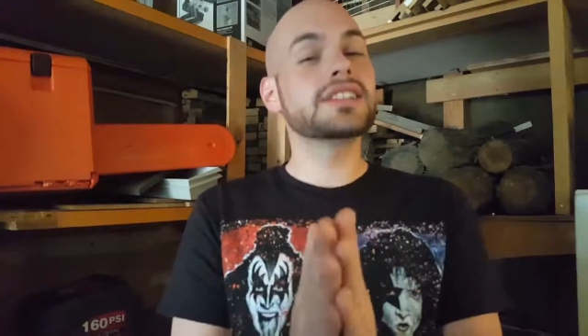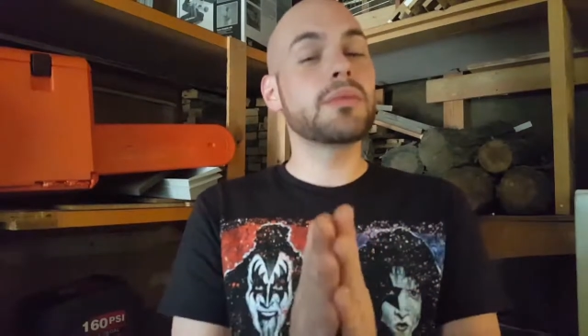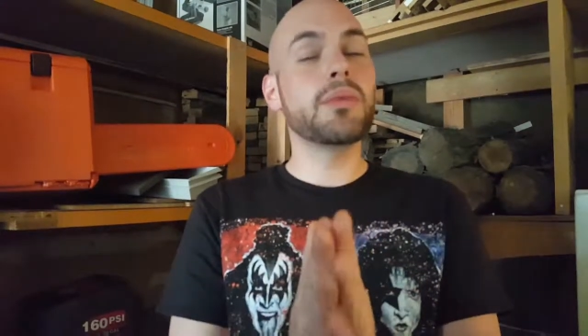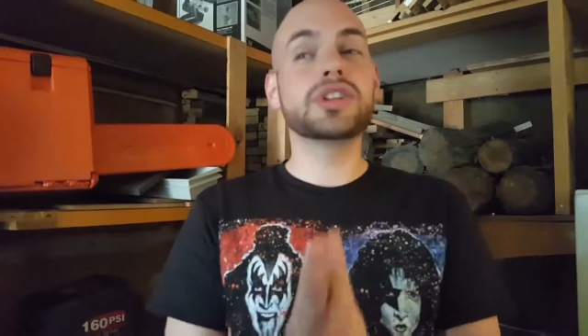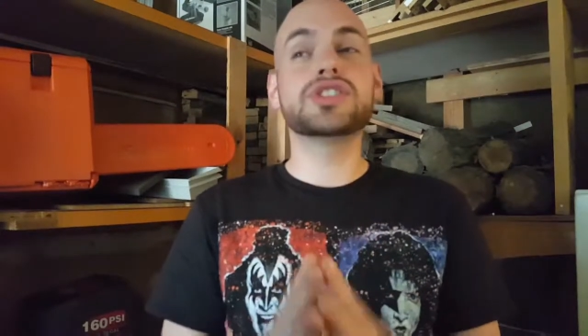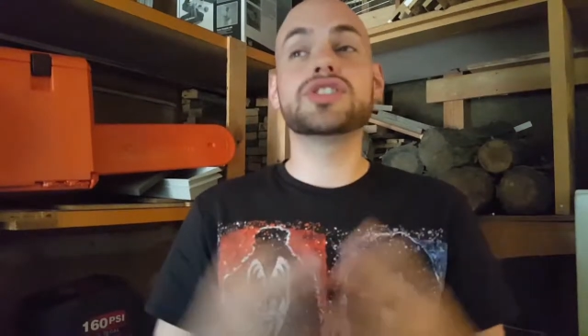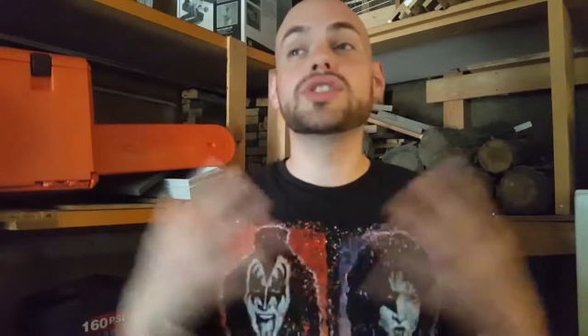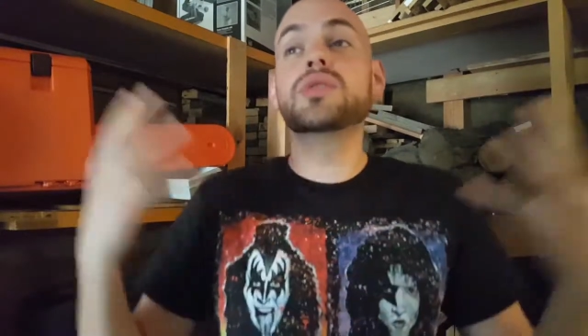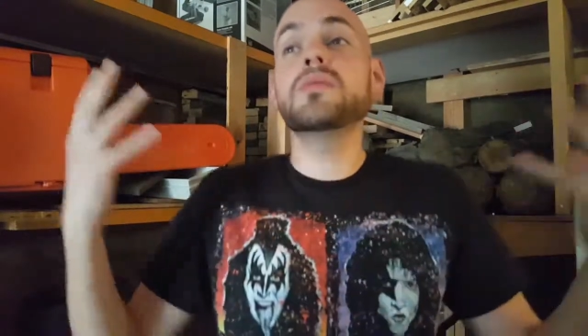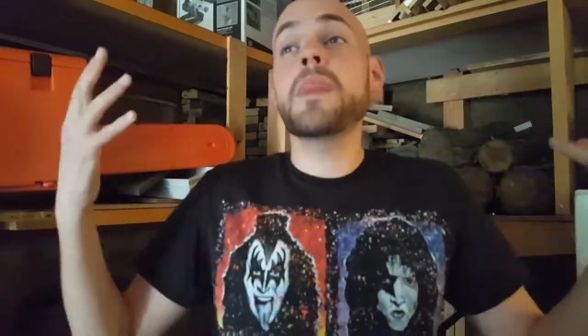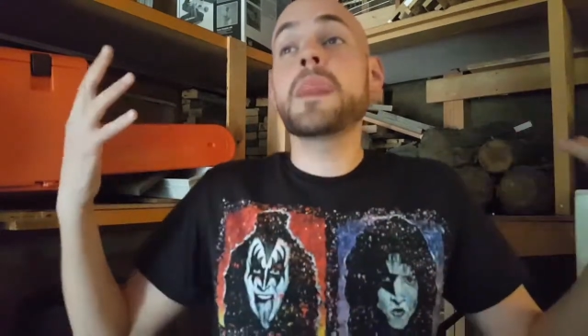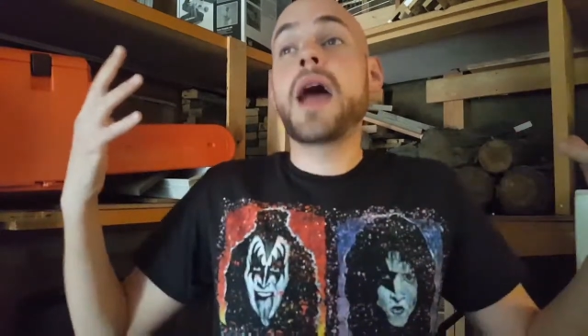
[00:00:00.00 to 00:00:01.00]
somewhat
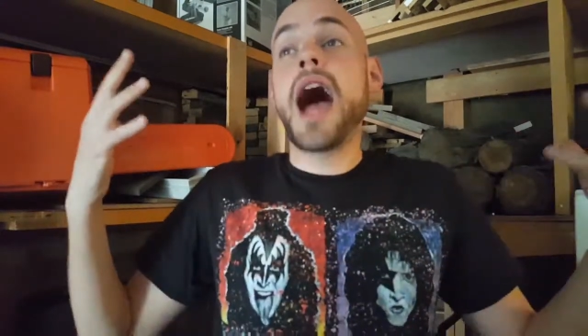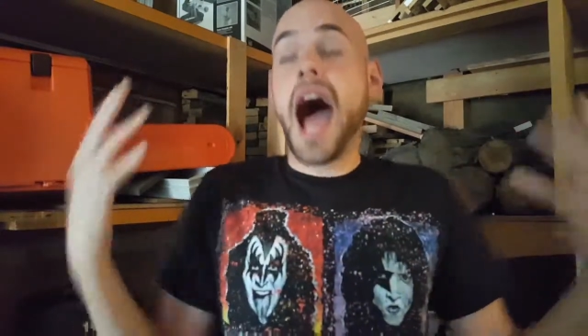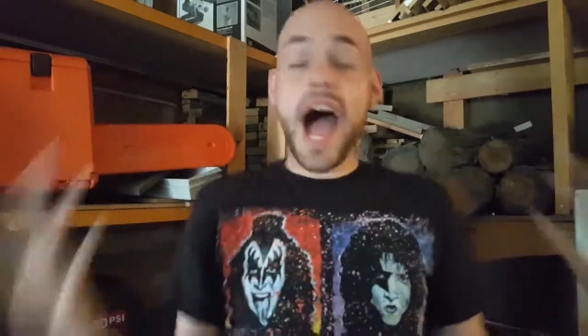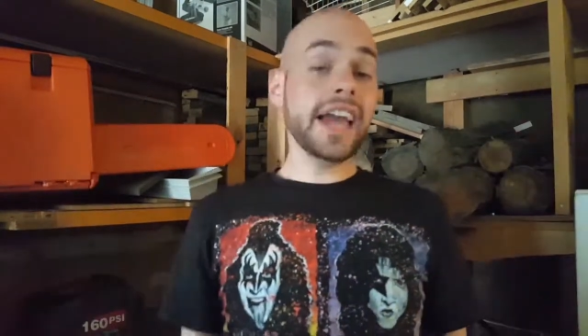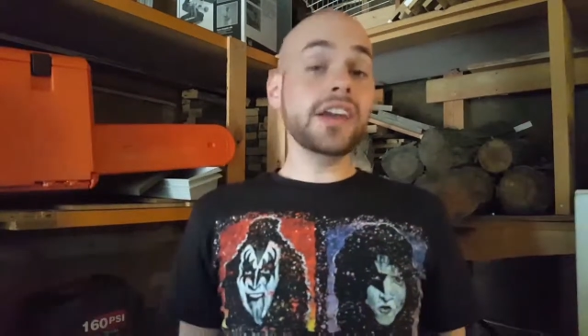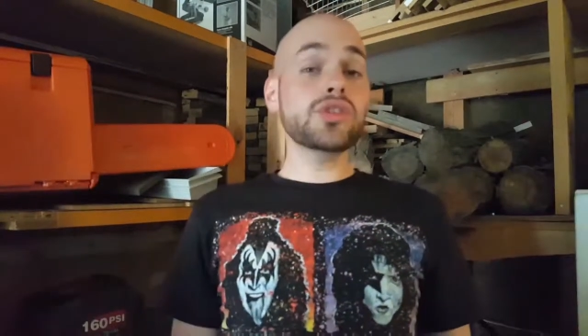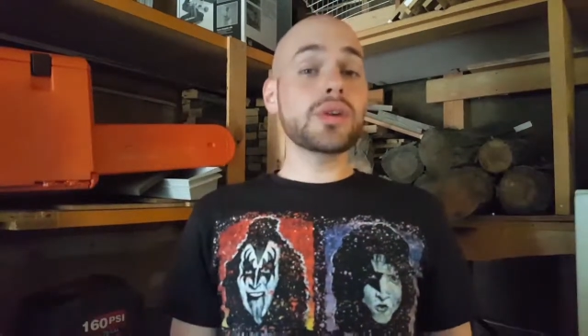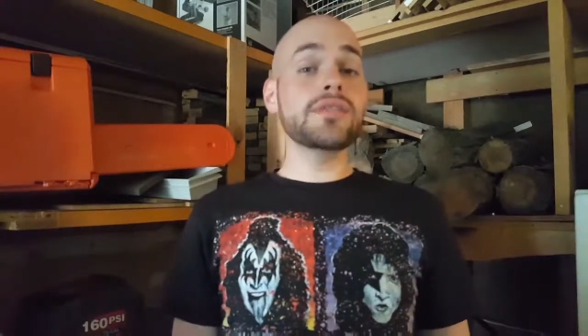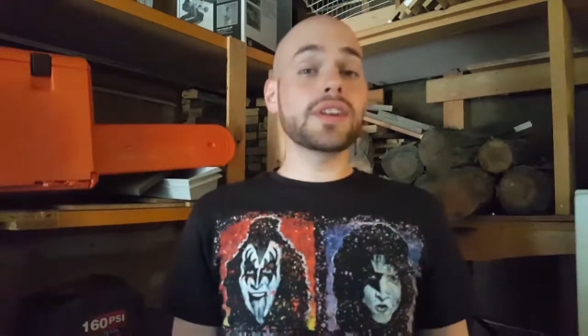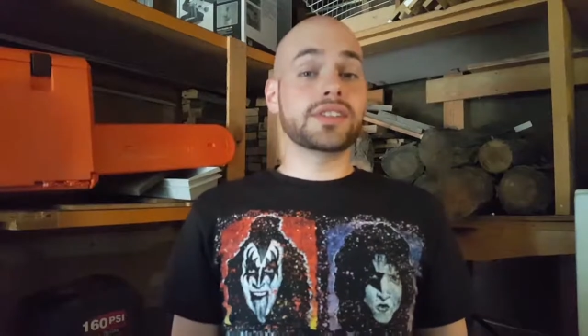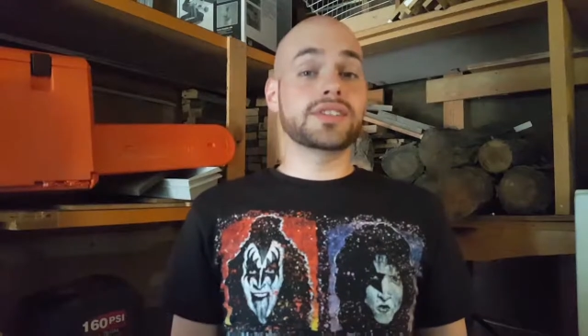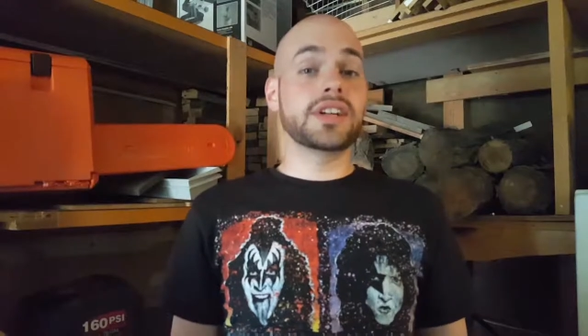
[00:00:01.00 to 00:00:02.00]
soon. I enjoy
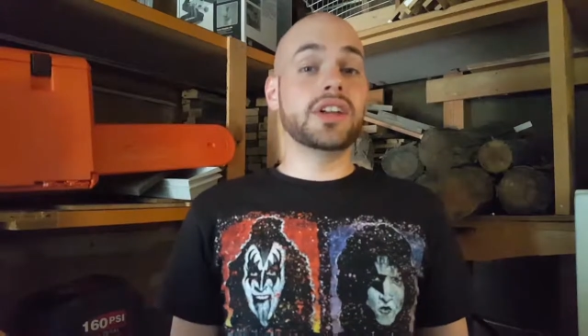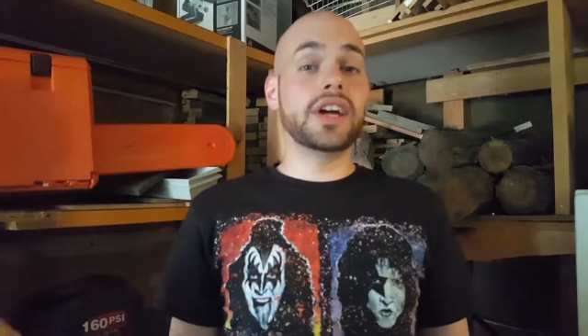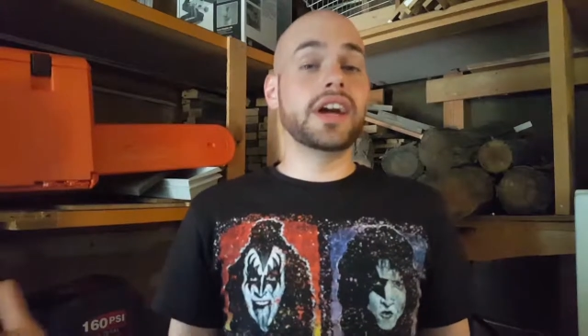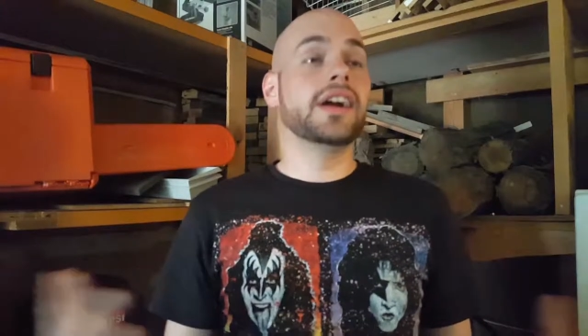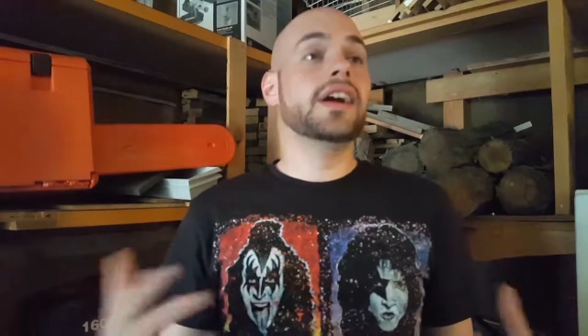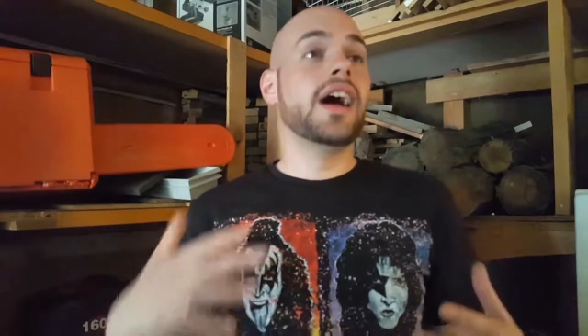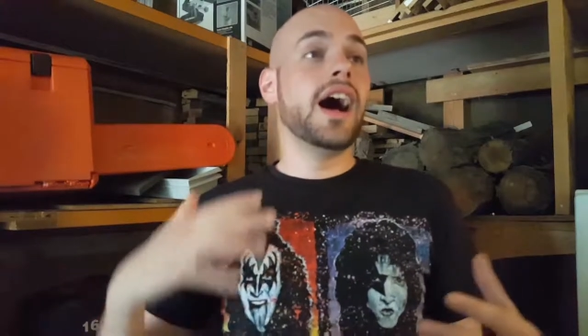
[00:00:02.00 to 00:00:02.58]
Victor Sinclair.